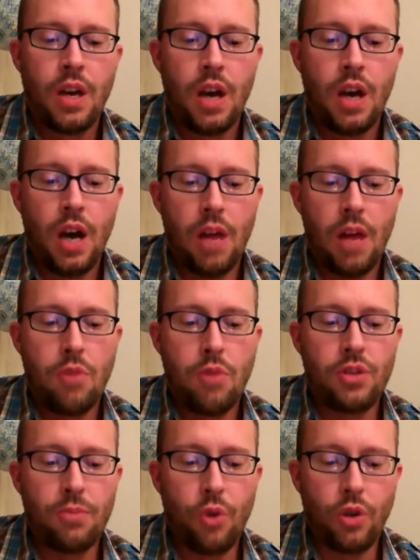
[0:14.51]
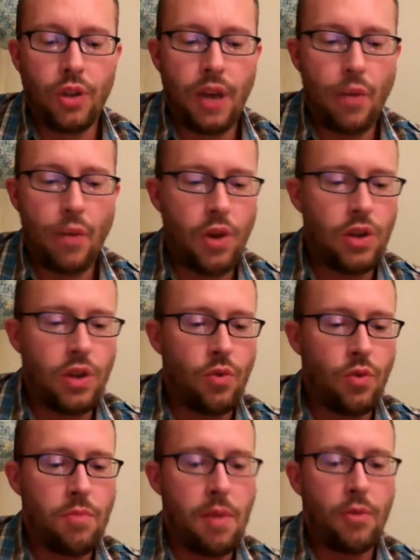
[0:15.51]
Most importantly, I want you to
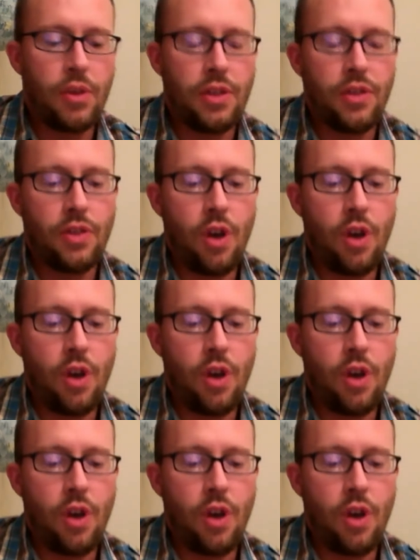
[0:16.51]
remember that